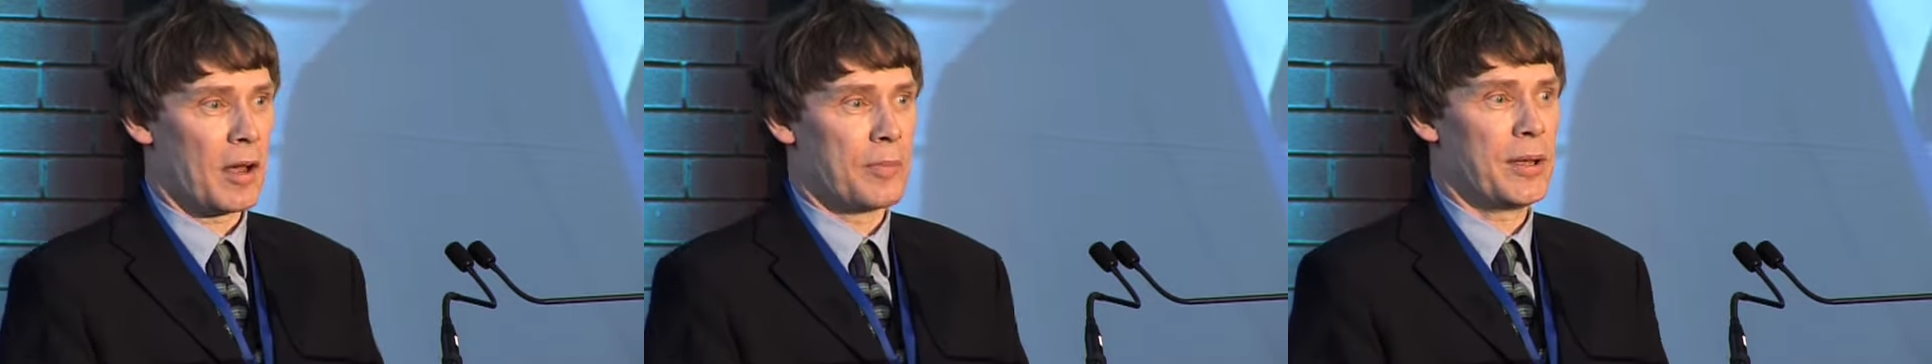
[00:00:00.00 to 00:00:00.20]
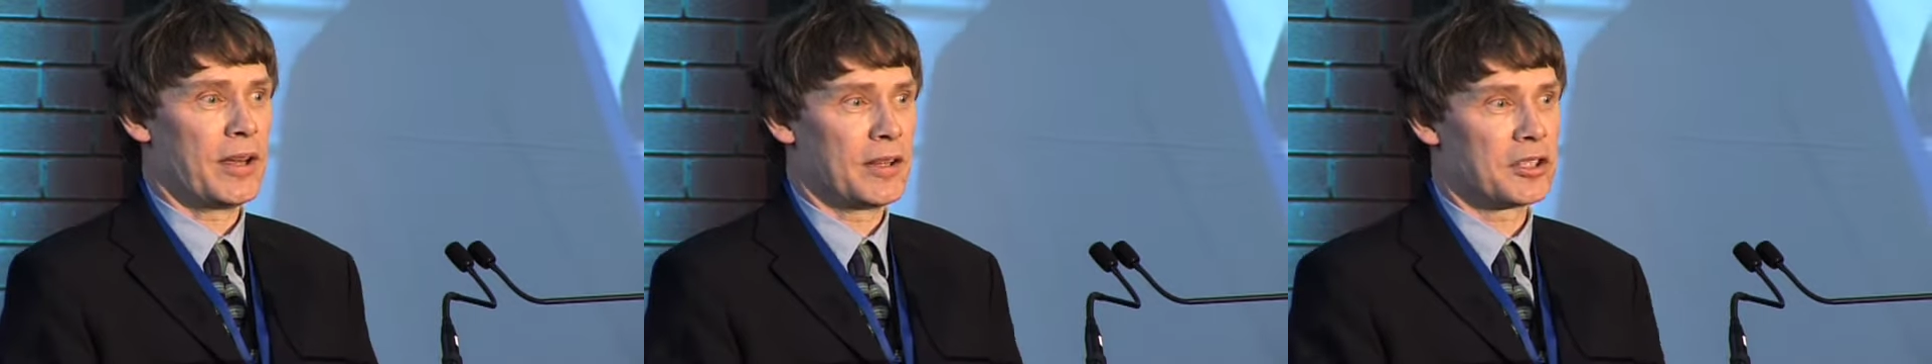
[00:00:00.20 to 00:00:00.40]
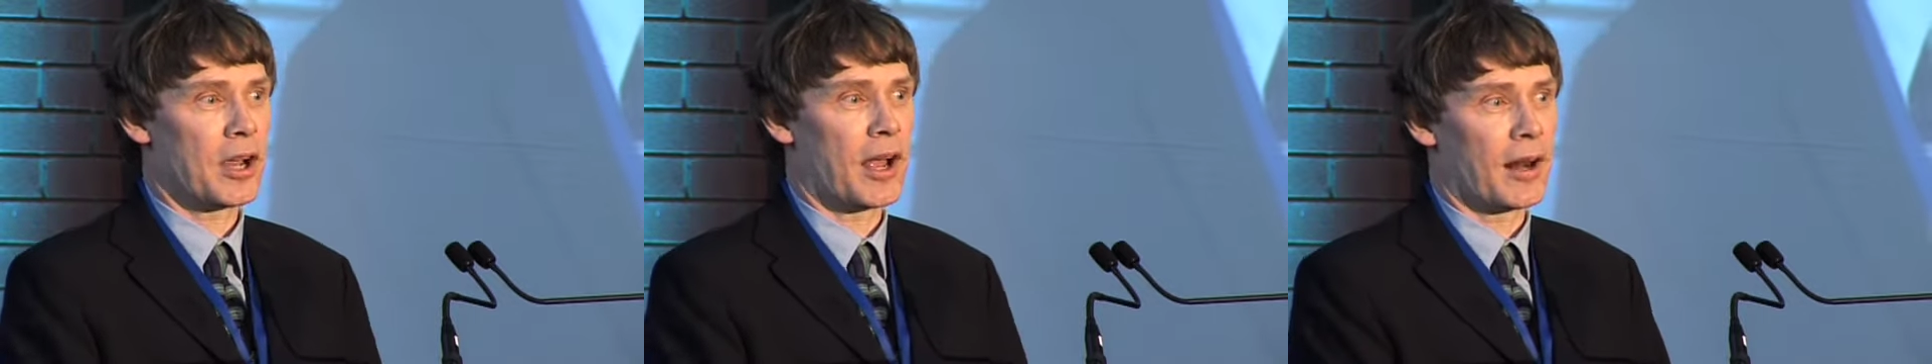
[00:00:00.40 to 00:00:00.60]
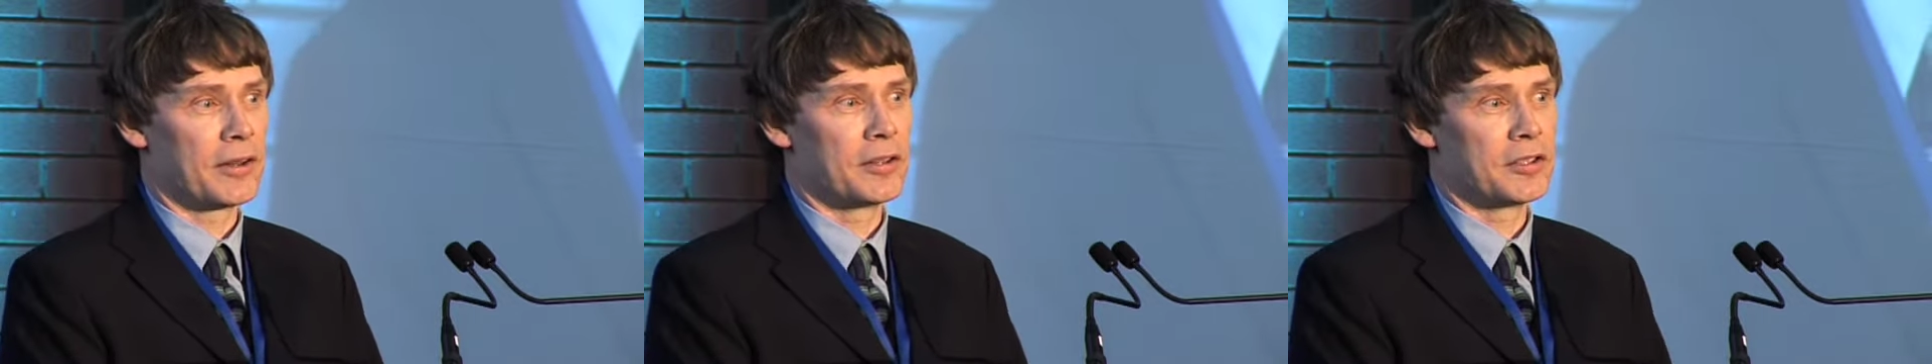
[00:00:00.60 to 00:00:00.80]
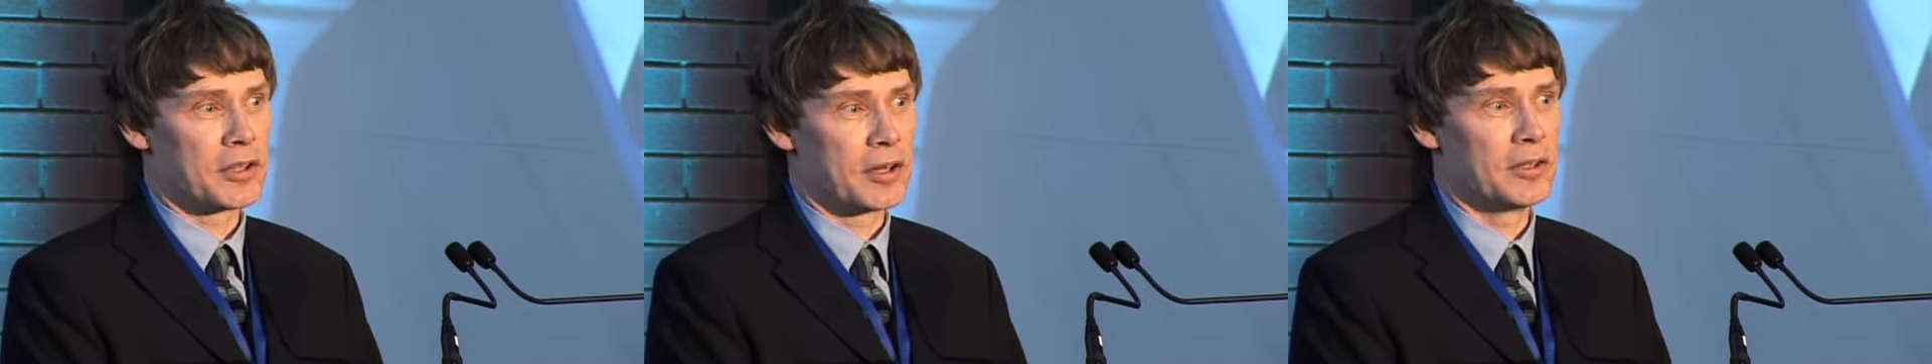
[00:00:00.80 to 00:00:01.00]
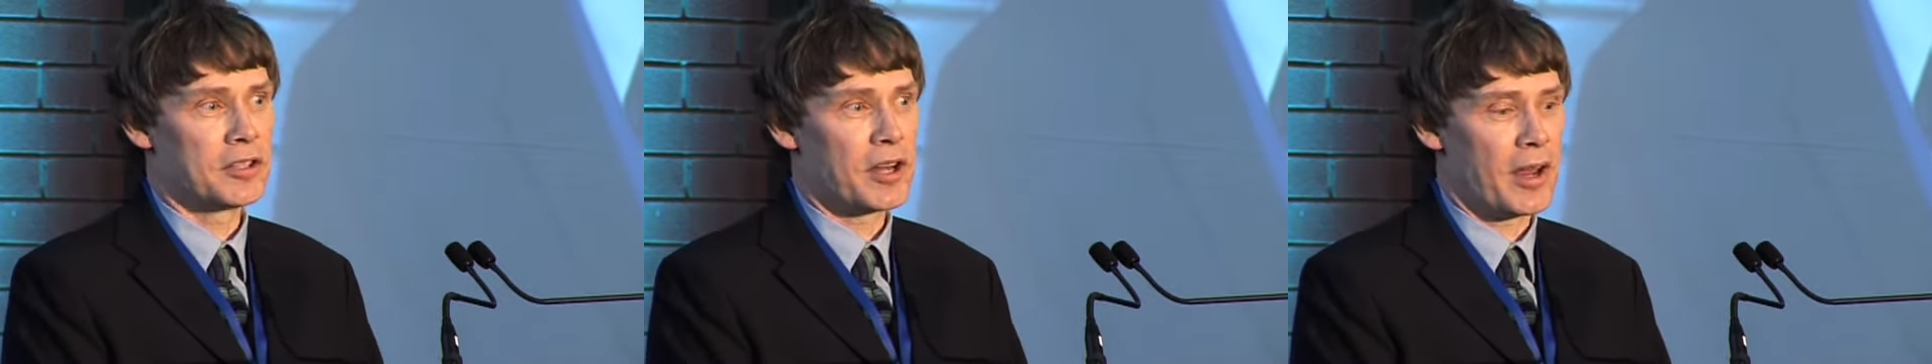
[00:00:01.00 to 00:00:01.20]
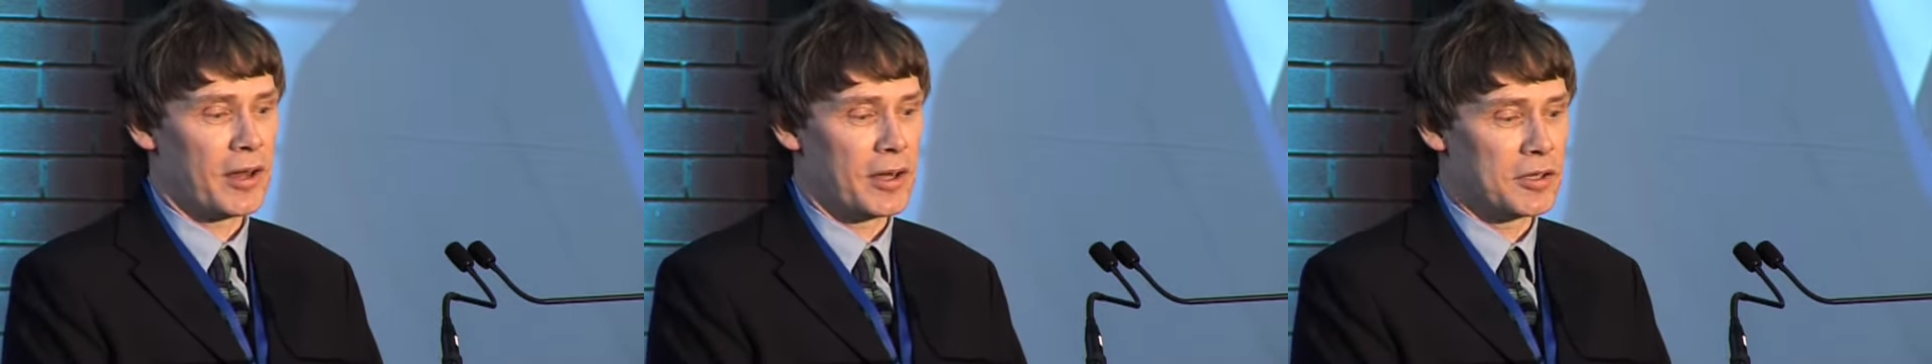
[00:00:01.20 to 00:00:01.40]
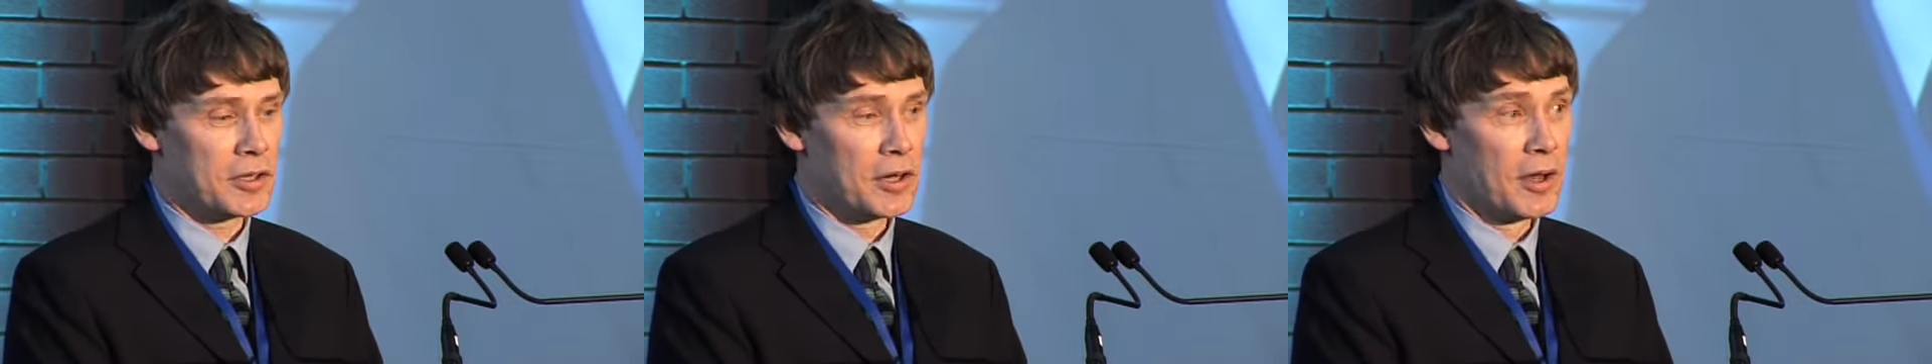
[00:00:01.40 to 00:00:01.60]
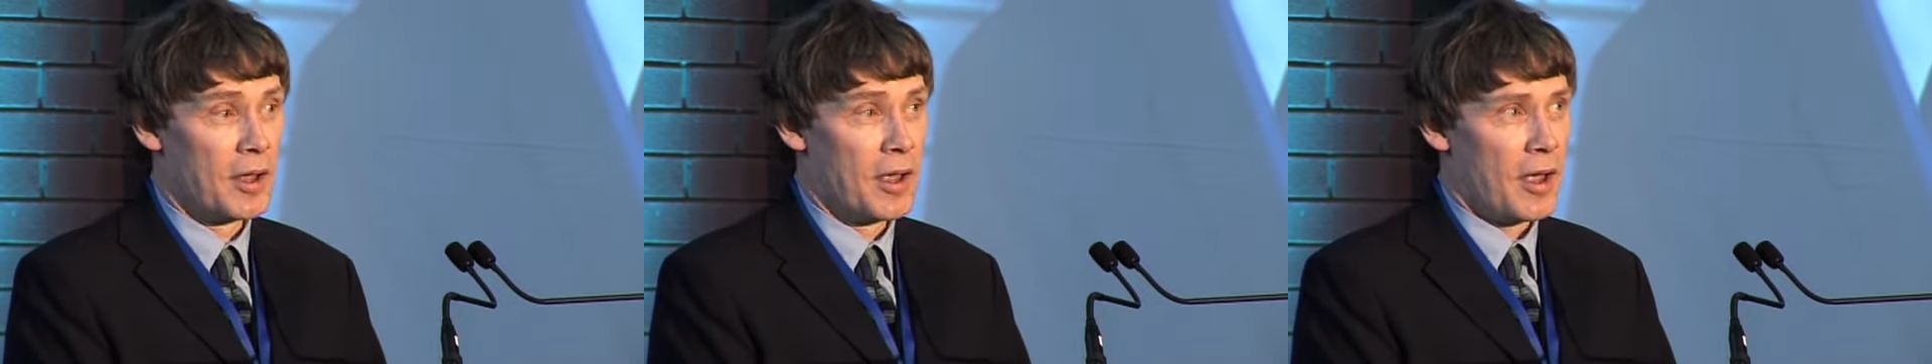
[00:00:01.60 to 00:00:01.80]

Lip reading: a big challenge and change.